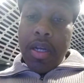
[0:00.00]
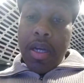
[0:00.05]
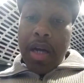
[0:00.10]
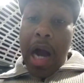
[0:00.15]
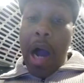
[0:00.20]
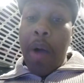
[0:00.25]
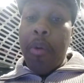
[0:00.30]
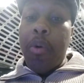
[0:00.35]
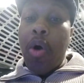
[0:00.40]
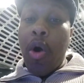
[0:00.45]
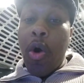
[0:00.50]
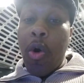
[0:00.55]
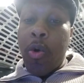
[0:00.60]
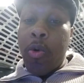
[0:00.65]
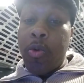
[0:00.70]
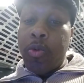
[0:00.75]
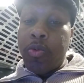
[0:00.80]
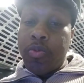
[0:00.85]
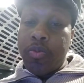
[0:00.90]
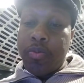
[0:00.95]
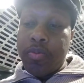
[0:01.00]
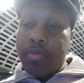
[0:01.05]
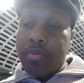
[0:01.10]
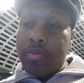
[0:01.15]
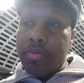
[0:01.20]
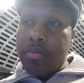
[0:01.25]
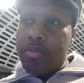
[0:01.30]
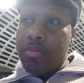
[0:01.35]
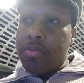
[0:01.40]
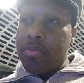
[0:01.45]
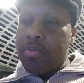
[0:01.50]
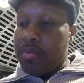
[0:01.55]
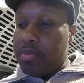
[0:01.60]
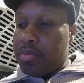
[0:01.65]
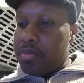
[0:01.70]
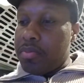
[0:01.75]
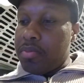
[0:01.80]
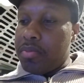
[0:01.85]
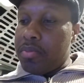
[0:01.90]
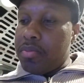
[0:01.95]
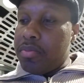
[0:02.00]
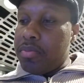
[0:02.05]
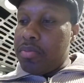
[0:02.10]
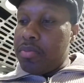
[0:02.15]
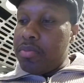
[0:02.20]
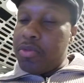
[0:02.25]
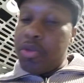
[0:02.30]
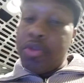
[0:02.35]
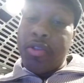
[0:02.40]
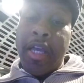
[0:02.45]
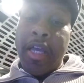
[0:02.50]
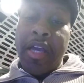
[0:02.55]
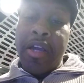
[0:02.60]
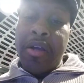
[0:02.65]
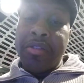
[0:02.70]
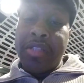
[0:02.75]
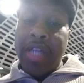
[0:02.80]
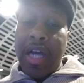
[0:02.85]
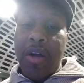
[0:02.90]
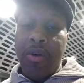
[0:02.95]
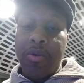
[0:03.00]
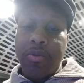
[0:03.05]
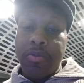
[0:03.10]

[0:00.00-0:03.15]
our own to take us out.